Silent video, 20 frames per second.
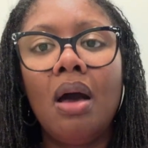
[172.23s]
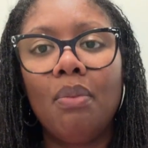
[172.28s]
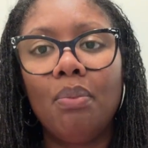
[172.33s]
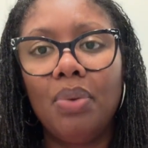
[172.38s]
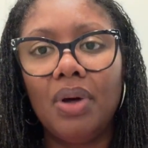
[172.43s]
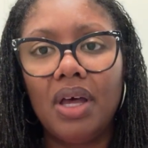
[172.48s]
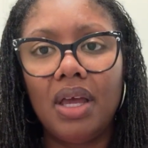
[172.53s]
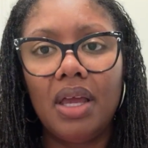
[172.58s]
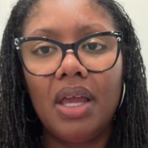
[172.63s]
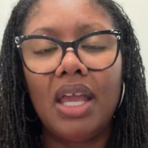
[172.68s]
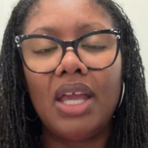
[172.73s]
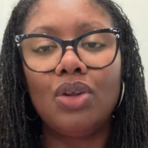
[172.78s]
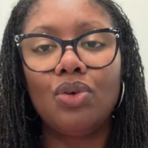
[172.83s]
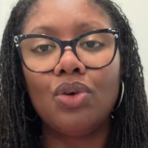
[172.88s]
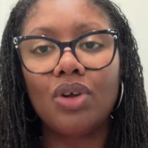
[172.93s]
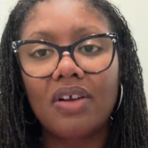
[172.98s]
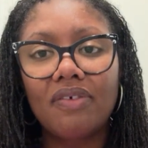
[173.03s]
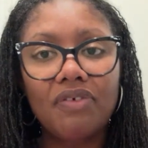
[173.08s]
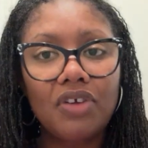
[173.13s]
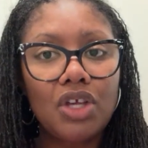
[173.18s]
But in
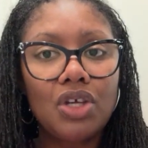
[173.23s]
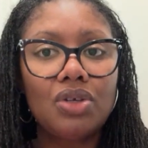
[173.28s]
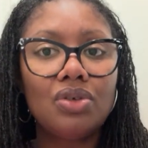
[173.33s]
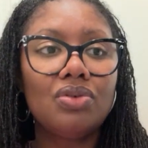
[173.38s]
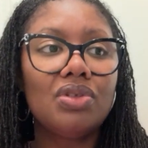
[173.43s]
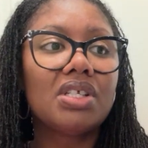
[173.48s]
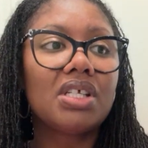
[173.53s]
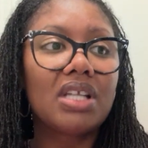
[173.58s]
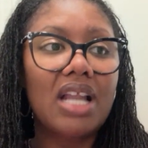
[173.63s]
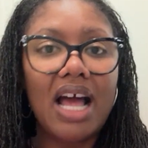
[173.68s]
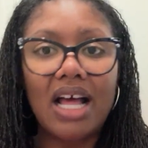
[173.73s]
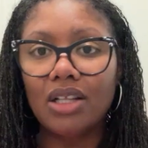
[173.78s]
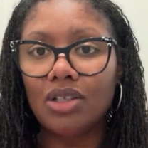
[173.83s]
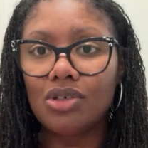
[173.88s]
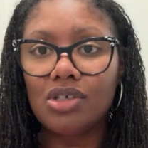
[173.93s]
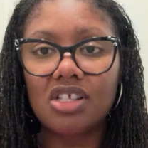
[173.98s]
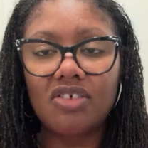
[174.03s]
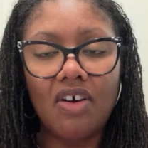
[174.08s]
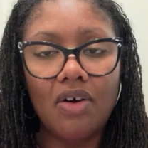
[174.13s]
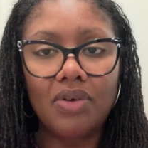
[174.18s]
order for you to not
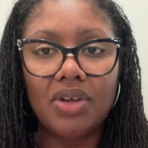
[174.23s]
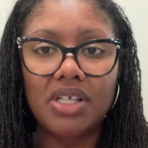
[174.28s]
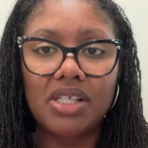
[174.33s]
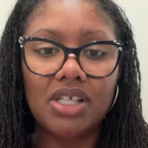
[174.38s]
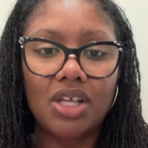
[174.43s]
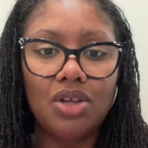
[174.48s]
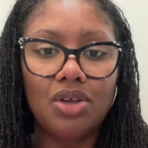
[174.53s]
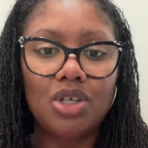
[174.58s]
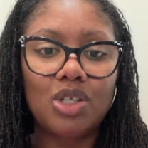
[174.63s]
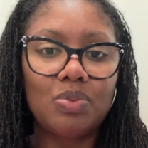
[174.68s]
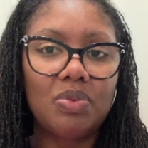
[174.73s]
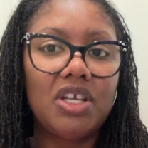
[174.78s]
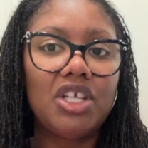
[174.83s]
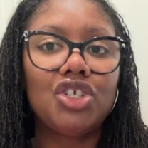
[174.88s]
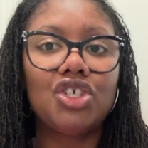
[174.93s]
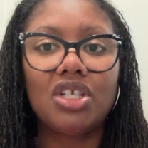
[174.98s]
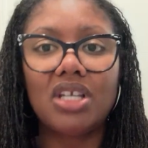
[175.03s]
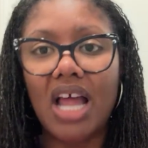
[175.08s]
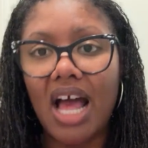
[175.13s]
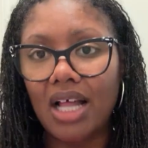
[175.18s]
lose focus in your
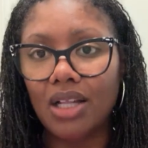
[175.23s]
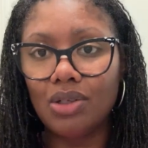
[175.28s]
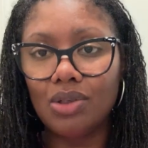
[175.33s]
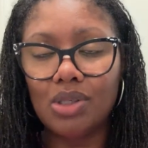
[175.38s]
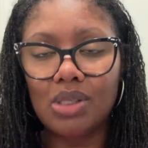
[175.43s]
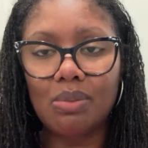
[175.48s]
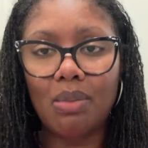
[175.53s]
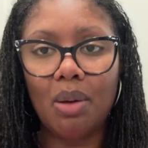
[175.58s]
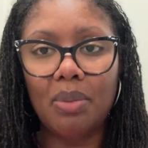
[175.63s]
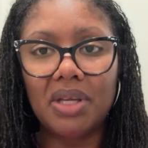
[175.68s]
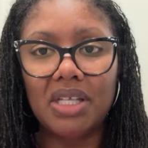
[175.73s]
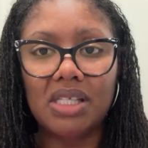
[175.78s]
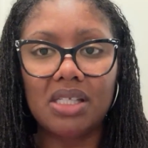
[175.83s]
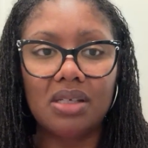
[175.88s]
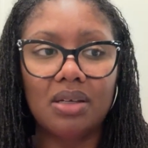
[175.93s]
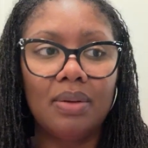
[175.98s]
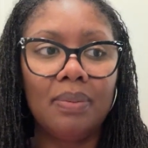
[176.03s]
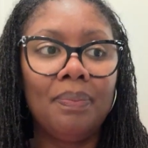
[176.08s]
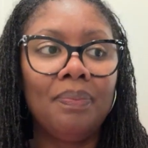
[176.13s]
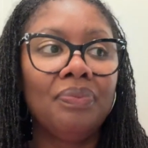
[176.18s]
speech and not lose
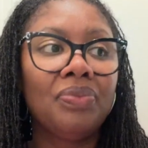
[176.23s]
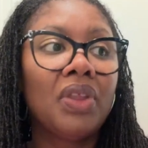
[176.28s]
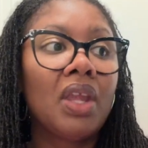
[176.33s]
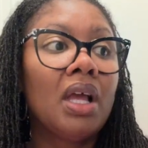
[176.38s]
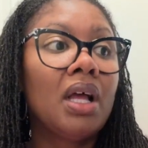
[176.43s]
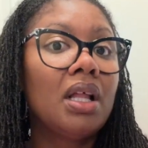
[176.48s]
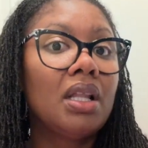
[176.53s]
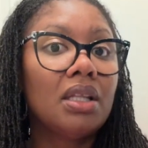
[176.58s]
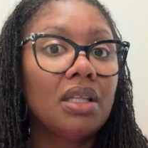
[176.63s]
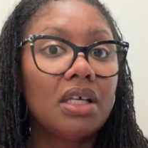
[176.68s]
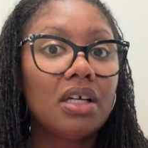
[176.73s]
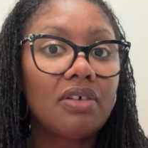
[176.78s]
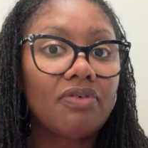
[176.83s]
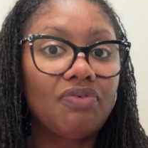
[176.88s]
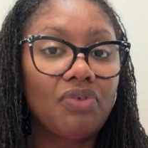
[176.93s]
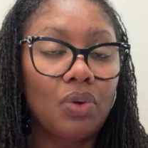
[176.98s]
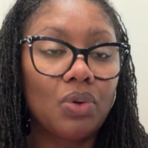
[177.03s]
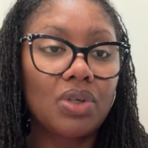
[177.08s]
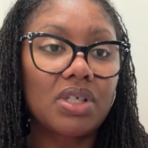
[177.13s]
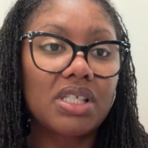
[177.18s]
momentum, look
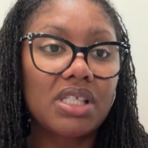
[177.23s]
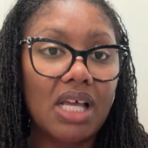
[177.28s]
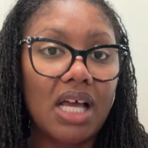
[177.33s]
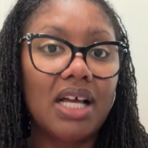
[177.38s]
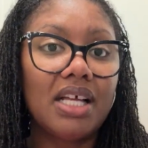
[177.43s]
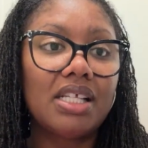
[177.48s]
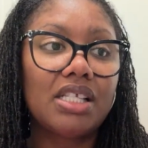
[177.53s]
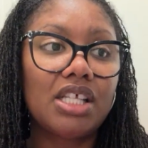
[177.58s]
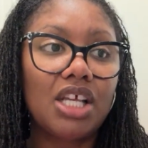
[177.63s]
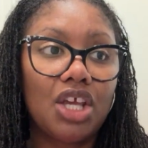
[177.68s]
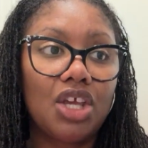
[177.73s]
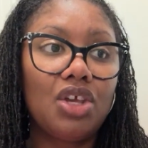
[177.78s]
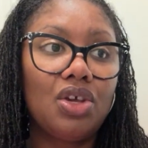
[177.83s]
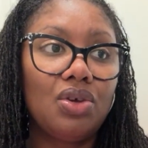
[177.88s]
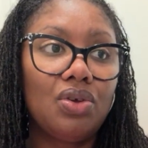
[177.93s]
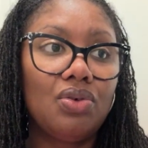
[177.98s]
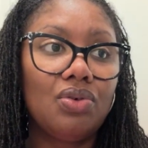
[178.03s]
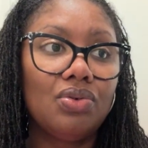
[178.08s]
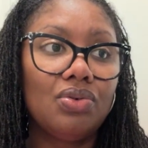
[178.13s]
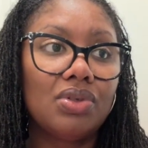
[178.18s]
for signs and
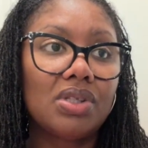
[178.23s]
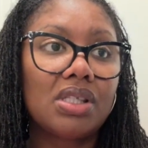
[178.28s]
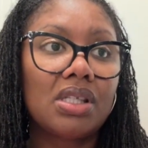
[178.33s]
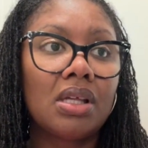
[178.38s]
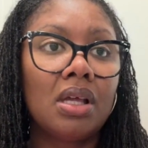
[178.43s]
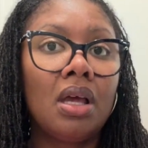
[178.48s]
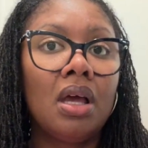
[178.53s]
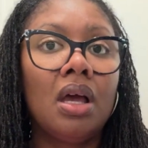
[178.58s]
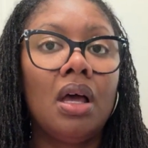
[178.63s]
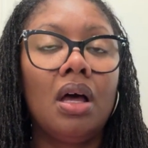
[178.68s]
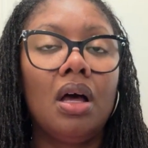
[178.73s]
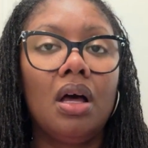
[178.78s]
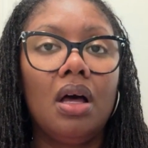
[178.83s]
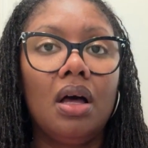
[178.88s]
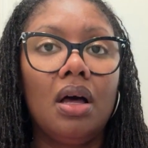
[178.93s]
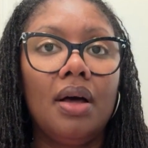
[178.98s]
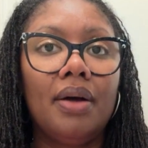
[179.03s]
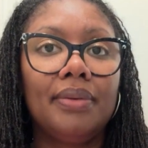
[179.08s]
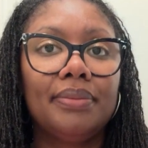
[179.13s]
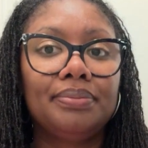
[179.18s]
cues
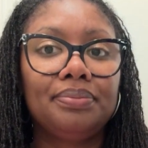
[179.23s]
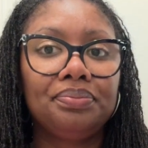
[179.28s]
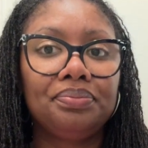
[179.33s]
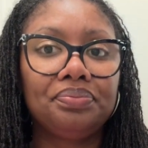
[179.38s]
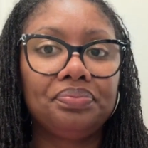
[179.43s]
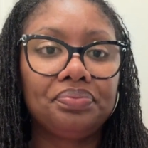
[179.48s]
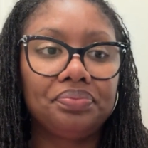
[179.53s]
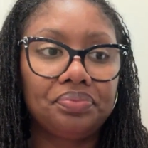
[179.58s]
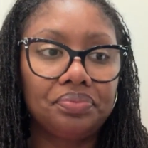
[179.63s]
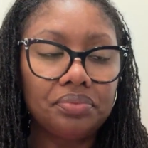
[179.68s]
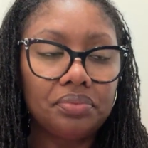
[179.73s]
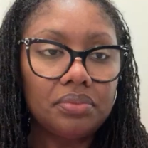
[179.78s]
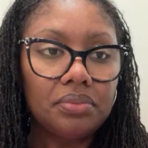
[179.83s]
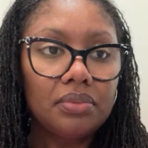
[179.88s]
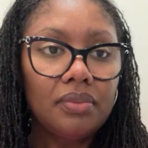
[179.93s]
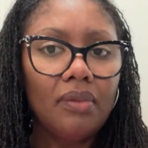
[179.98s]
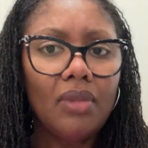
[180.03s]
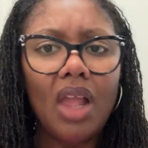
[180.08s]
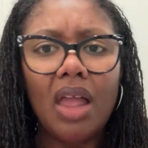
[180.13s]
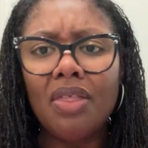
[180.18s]

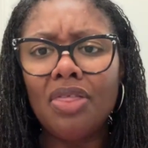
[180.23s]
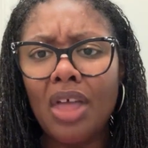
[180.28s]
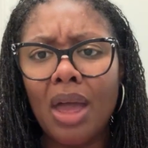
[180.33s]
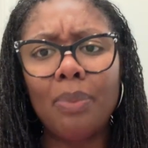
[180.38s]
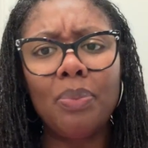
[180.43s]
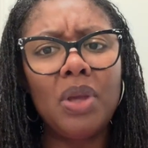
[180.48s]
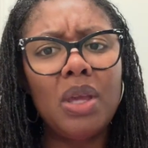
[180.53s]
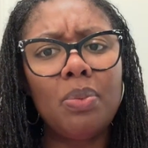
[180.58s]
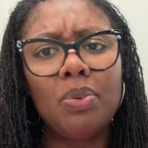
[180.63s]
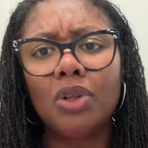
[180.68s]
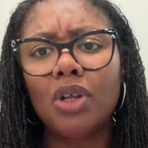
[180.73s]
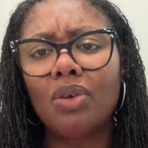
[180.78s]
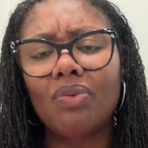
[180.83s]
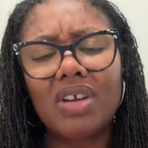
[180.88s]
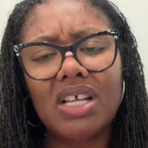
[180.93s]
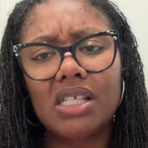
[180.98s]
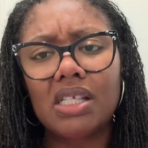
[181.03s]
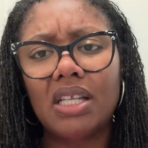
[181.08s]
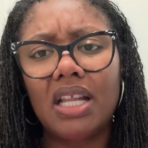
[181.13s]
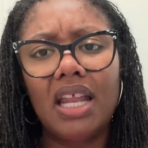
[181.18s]
that people are
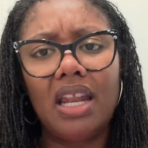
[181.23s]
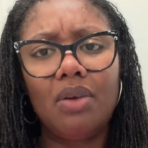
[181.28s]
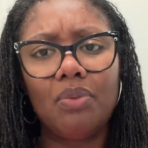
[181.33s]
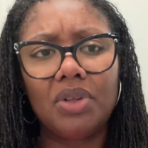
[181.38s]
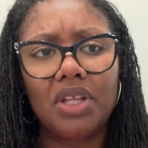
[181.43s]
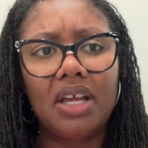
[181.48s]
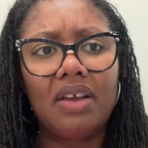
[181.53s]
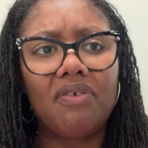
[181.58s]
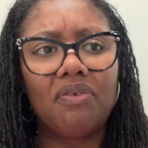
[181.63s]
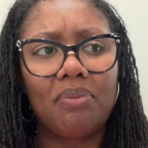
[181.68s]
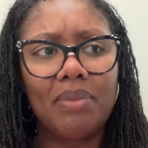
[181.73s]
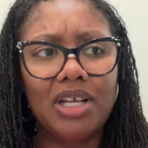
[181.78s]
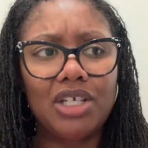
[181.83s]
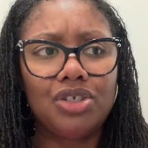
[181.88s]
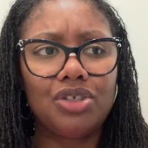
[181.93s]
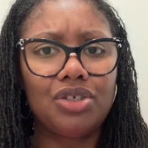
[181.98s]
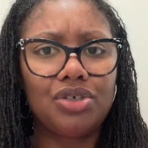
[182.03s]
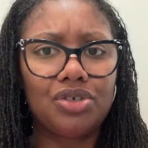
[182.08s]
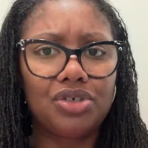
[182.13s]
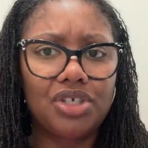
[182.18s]
resonating with the
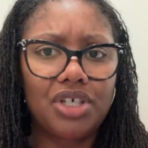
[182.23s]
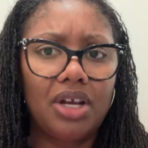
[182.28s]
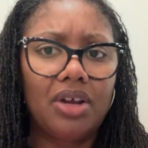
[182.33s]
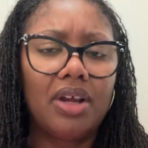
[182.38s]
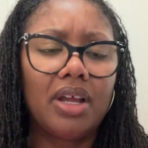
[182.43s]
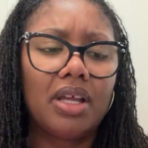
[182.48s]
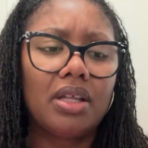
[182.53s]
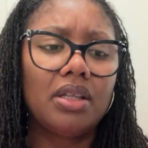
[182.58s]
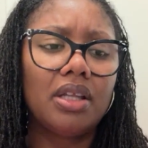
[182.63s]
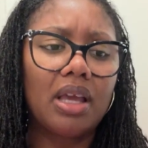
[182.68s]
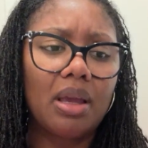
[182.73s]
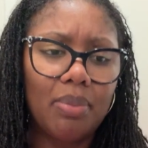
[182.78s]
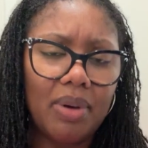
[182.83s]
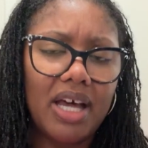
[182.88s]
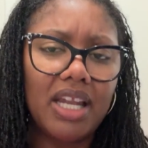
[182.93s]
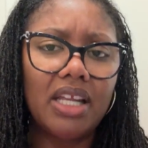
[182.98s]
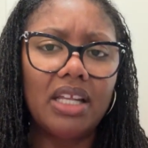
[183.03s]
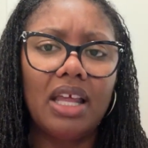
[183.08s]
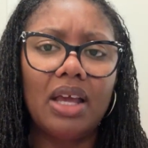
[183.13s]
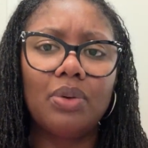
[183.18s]
information that you're sharing. Look at
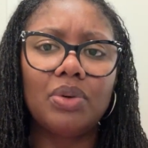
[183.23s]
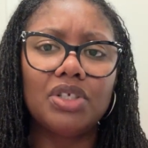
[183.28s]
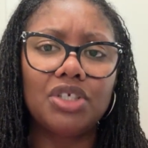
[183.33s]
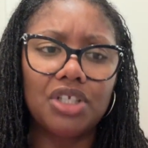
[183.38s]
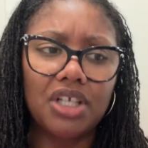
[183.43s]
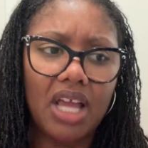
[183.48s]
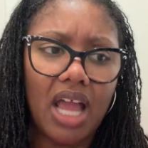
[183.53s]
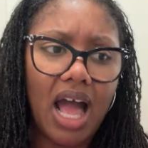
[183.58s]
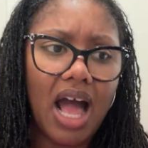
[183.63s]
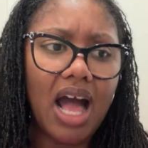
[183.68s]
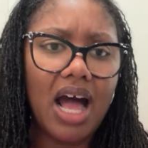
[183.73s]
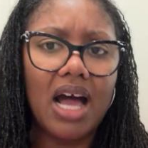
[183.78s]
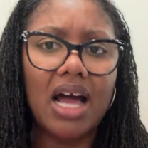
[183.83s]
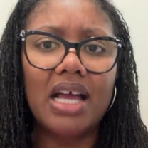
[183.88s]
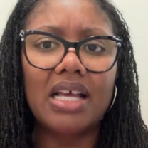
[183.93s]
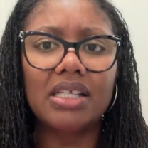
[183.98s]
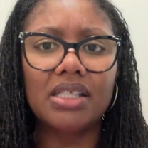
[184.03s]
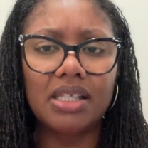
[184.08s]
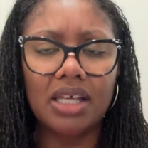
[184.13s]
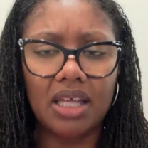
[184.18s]
body language, look at
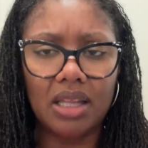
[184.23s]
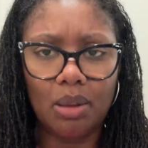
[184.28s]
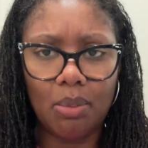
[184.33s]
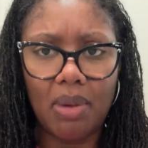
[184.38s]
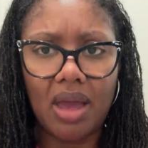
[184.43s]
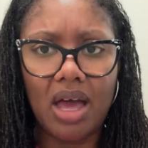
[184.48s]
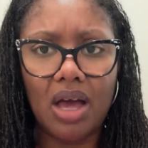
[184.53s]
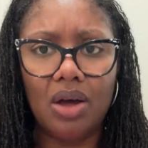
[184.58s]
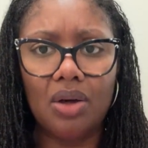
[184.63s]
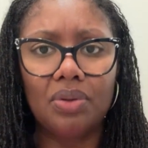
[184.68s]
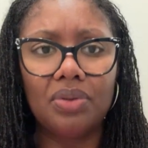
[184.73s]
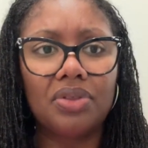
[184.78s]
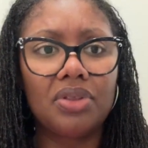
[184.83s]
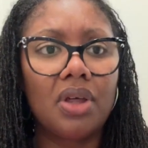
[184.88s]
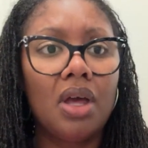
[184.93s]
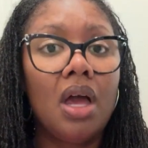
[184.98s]
eyes, look at the mouth.